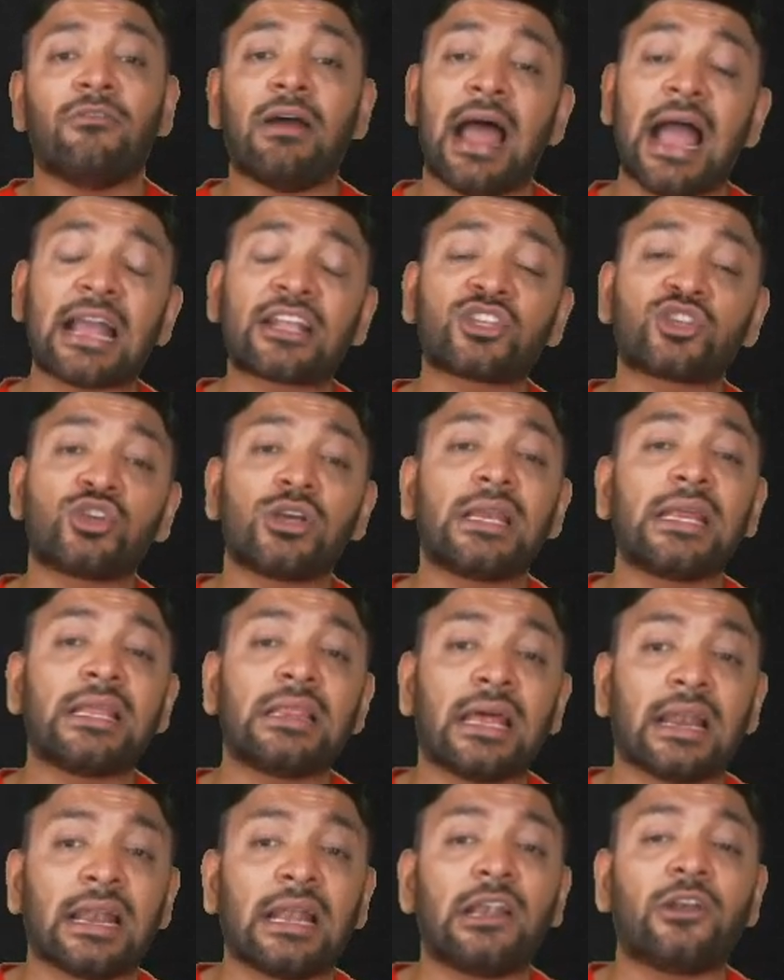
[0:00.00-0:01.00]
Actually,
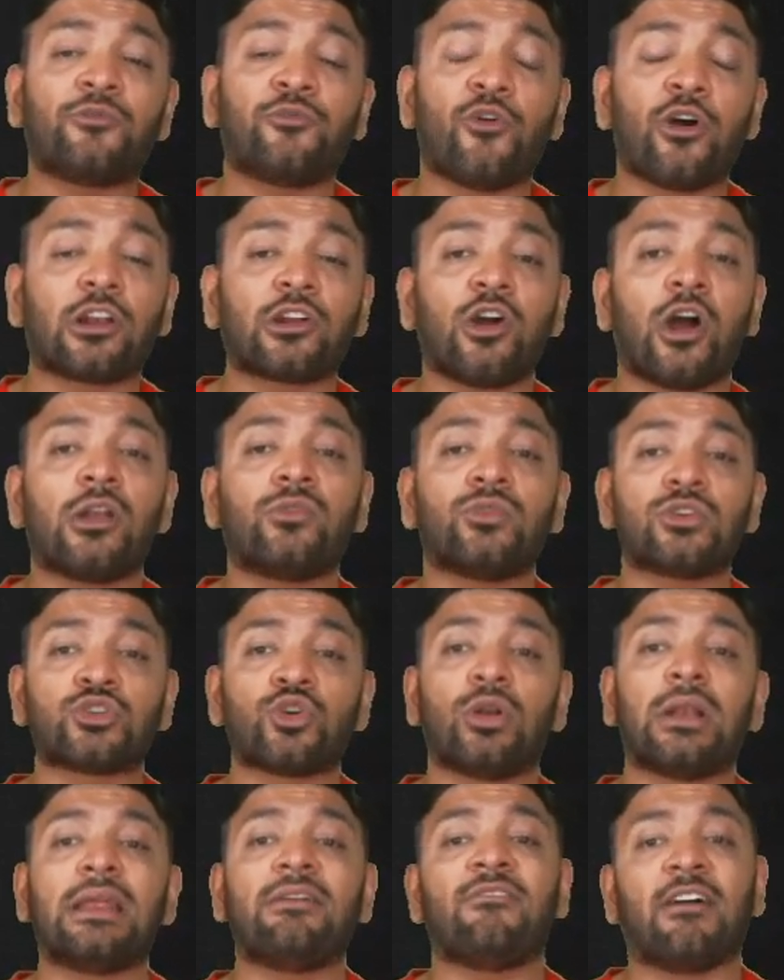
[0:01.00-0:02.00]
the rent foregone was
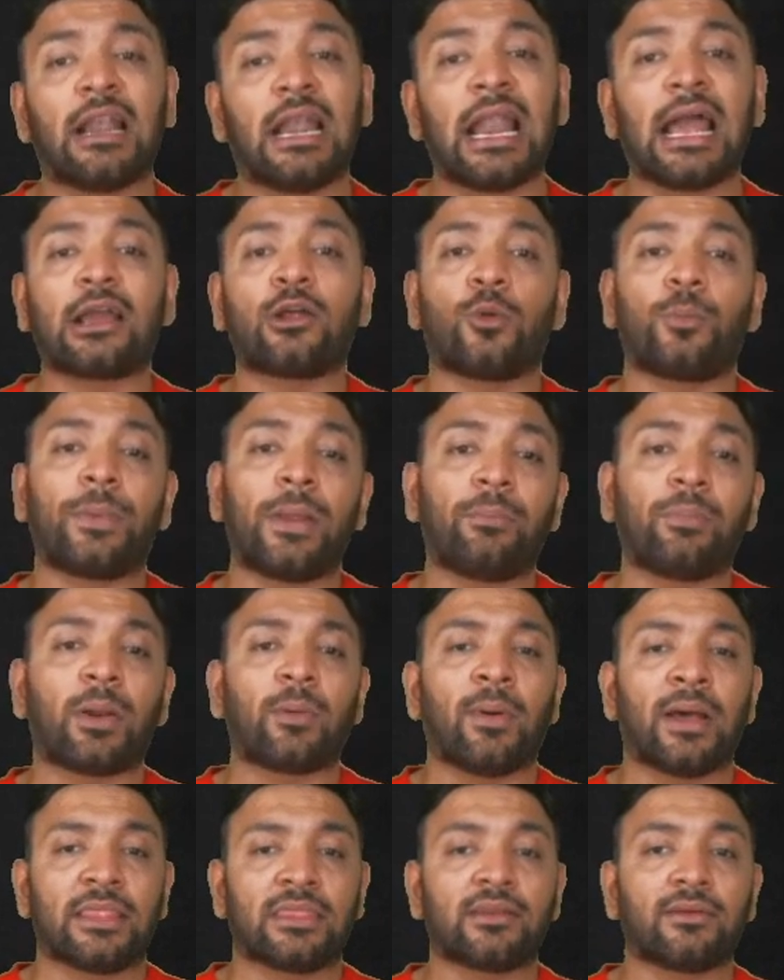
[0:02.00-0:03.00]
only 1 lakh rupee per
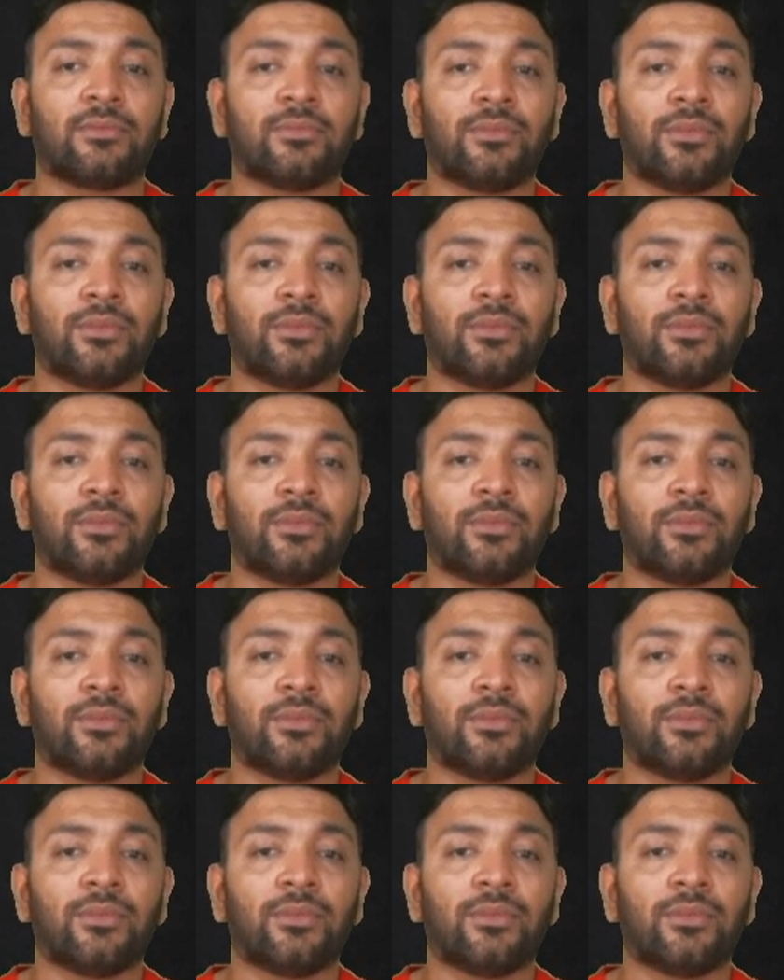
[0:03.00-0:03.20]
month.